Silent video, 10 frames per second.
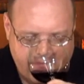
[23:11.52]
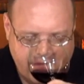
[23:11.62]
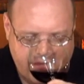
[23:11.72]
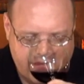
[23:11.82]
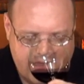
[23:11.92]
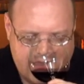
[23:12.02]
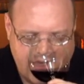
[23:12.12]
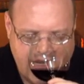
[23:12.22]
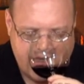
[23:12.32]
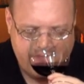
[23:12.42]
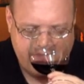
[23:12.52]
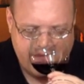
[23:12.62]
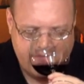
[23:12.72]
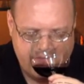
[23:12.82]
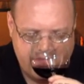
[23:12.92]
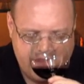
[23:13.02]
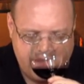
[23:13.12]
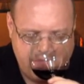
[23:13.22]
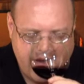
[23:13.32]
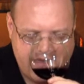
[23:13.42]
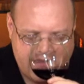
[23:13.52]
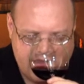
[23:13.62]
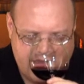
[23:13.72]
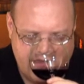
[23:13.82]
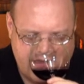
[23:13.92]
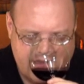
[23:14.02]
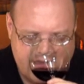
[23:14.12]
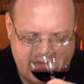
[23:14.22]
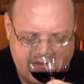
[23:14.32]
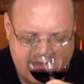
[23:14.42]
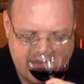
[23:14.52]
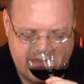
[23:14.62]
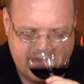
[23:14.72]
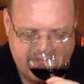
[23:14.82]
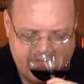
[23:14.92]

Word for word: But there's this like spice to this. There's this